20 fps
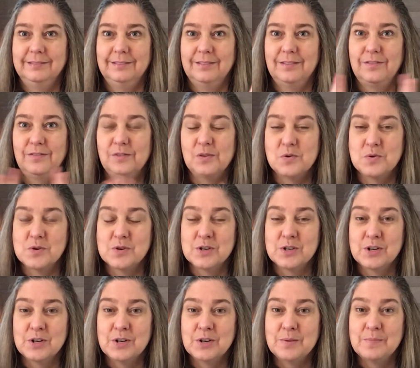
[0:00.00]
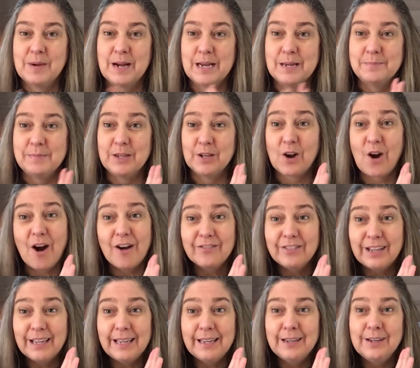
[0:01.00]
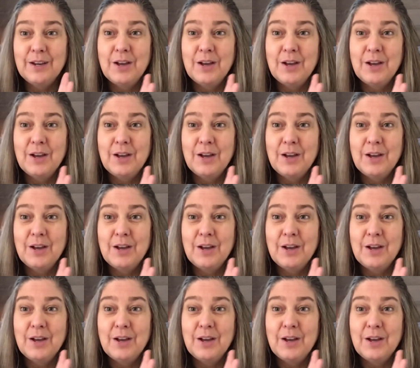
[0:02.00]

for buying me coffee.